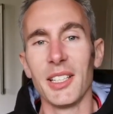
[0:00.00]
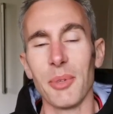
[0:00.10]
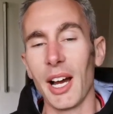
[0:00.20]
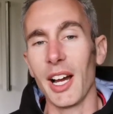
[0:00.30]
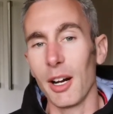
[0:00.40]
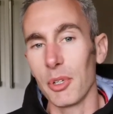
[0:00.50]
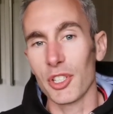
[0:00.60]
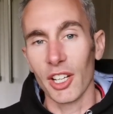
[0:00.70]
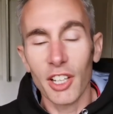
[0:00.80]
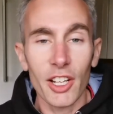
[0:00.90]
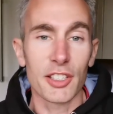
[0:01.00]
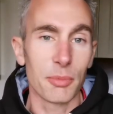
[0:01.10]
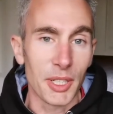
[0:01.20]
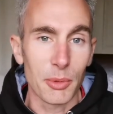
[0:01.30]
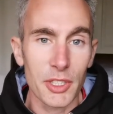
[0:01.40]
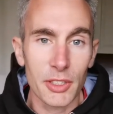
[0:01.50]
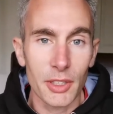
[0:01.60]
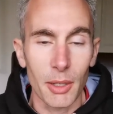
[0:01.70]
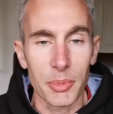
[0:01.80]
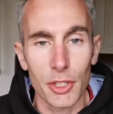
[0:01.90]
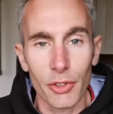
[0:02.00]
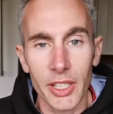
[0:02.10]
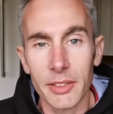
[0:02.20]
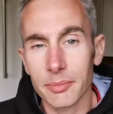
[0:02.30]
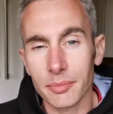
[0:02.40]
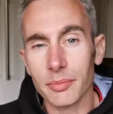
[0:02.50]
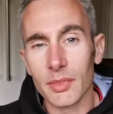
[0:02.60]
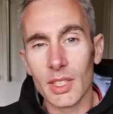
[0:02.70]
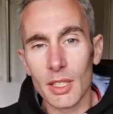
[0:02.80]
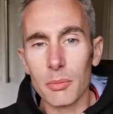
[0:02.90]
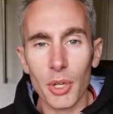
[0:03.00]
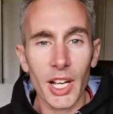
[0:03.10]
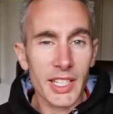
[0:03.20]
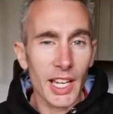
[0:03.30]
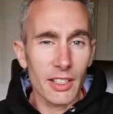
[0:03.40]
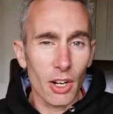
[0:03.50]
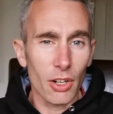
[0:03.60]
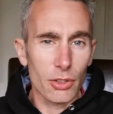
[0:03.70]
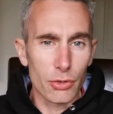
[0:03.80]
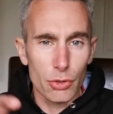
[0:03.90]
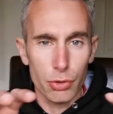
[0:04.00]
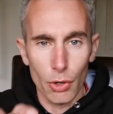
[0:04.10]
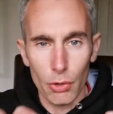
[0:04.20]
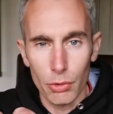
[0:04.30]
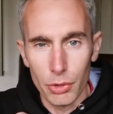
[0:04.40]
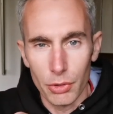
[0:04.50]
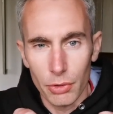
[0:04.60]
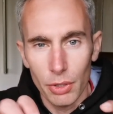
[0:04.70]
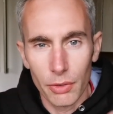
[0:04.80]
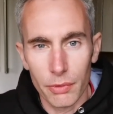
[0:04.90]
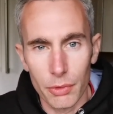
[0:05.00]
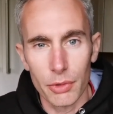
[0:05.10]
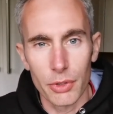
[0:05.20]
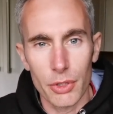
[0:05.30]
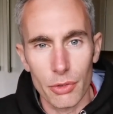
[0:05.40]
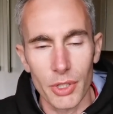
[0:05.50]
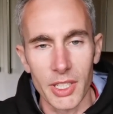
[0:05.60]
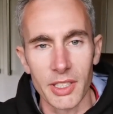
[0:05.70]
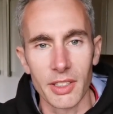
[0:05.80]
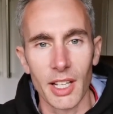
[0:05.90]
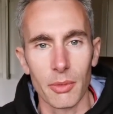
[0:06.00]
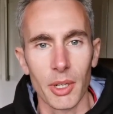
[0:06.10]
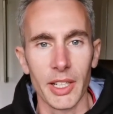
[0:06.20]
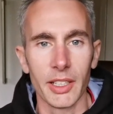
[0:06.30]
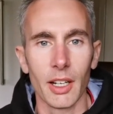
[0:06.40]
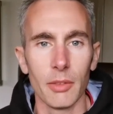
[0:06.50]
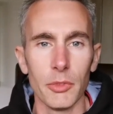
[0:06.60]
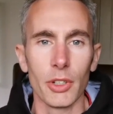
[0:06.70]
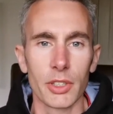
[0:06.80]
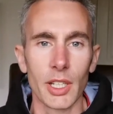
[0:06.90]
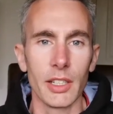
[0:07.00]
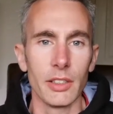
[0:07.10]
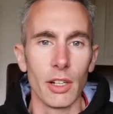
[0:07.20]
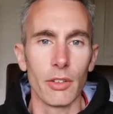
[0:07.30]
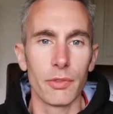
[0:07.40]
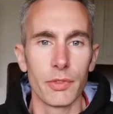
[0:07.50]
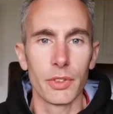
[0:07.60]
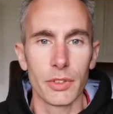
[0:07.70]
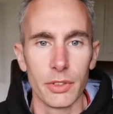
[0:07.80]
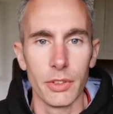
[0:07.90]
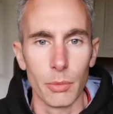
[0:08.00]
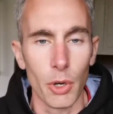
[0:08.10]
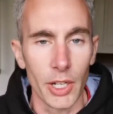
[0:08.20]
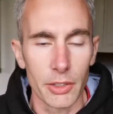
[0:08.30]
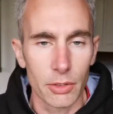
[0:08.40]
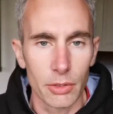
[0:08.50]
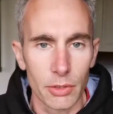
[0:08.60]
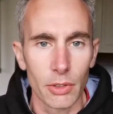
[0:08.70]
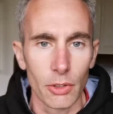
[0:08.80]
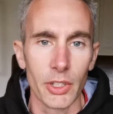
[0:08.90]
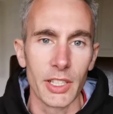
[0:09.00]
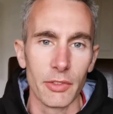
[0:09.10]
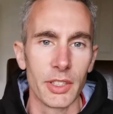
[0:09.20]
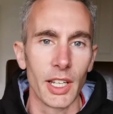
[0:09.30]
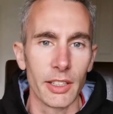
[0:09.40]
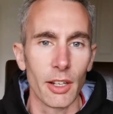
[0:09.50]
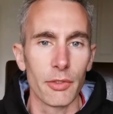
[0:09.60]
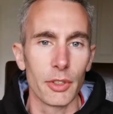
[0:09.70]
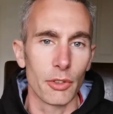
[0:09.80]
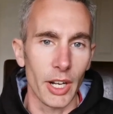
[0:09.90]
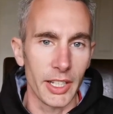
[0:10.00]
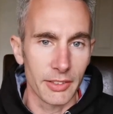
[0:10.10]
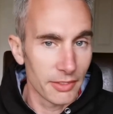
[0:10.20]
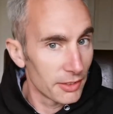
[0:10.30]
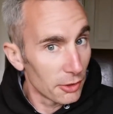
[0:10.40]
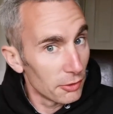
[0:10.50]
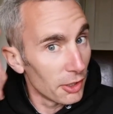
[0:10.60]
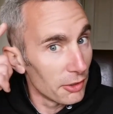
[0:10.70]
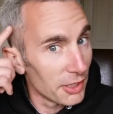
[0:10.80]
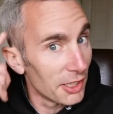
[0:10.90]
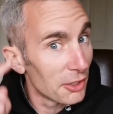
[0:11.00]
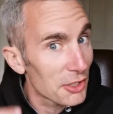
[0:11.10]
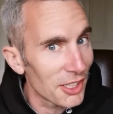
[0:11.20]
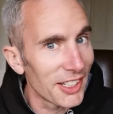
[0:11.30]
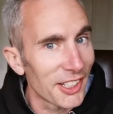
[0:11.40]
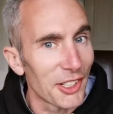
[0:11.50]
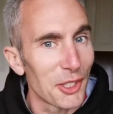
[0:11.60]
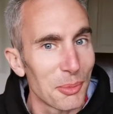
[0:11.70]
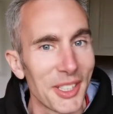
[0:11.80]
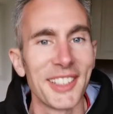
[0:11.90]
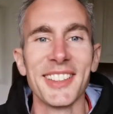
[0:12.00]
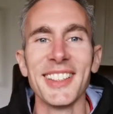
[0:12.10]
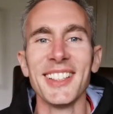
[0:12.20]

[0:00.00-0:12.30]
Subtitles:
No matter how much I'd like to be a wizard, that would be great, but I cannot control you through the screen in that way. I'm not Gandalf the White or even Gandalf the Grey, although it looks like I could be.